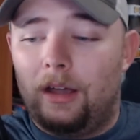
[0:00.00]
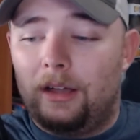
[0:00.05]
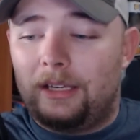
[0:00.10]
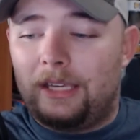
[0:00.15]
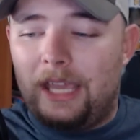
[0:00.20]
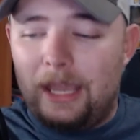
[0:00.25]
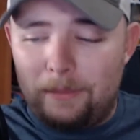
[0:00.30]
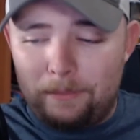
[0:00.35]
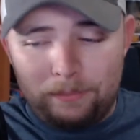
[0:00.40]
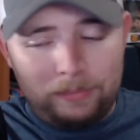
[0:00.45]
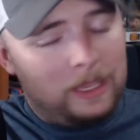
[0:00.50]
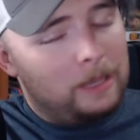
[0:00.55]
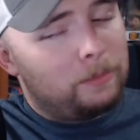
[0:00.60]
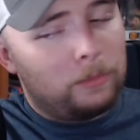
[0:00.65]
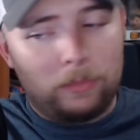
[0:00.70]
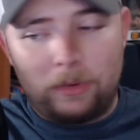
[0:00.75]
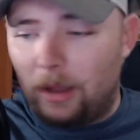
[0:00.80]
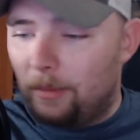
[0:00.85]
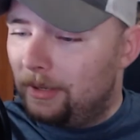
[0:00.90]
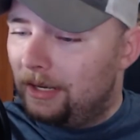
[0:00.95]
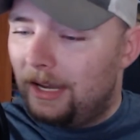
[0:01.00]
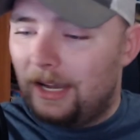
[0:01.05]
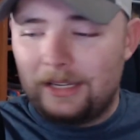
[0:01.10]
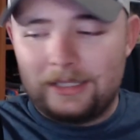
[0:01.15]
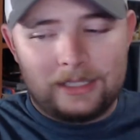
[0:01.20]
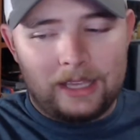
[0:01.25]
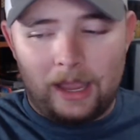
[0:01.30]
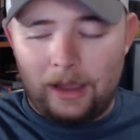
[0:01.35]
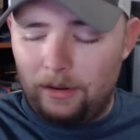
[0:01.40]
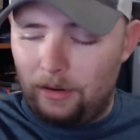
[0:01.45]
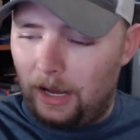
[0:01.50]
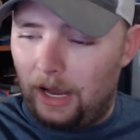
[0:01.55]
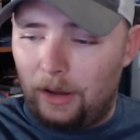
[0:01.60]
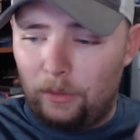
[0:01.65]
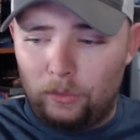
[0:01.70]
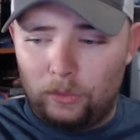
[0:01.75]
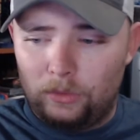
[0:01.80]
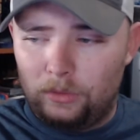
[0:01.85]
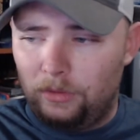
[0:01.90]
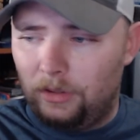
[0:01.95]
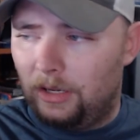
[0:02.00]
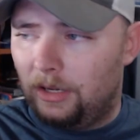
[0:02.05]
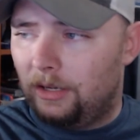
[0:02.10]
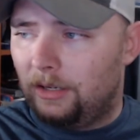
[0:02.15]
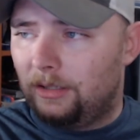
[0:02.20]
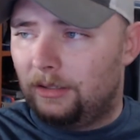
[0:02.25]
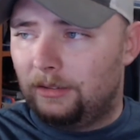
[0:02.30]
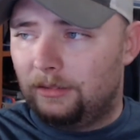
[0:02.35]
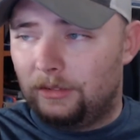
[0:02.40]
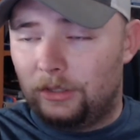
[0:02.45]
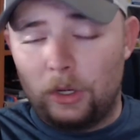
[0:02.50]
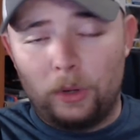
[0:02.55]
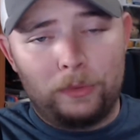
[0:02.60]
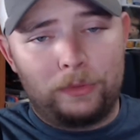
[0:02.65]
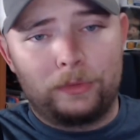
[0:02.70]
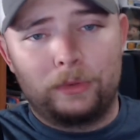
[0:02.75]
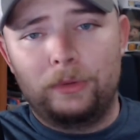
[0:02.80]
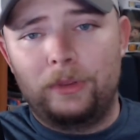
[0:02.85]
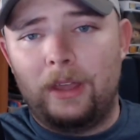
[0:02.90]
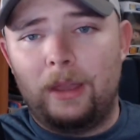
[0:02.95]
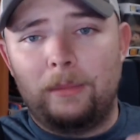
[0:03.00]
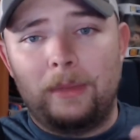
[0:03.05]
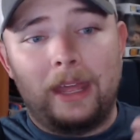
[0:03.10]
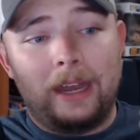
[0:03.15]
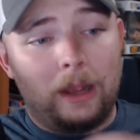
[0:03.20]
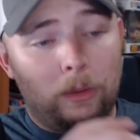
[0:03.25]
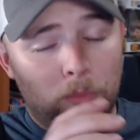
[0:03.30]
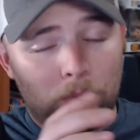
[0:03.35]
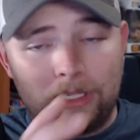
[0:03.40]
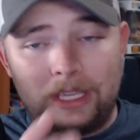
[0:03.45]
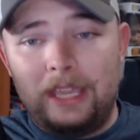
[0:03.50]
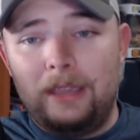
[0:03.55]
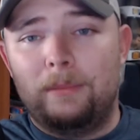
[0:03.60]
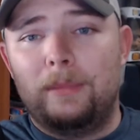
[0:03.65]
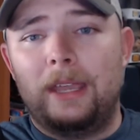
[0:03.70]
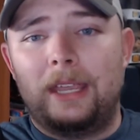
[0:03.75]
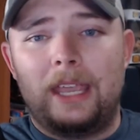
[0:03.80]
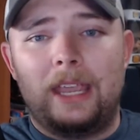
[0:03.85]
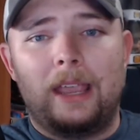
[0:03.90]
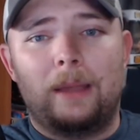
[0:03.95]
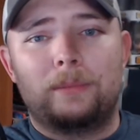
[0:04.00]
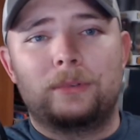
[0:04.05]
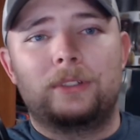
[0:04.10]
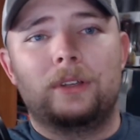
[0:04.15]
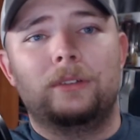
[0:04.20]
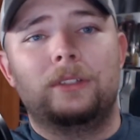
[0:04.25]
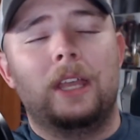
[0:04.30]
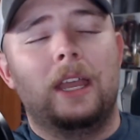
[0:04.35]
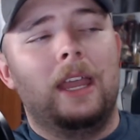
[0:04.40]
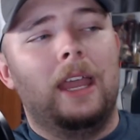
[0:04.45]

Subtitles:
Keep them coming, guys. I will go through them, and I will keep making episodes.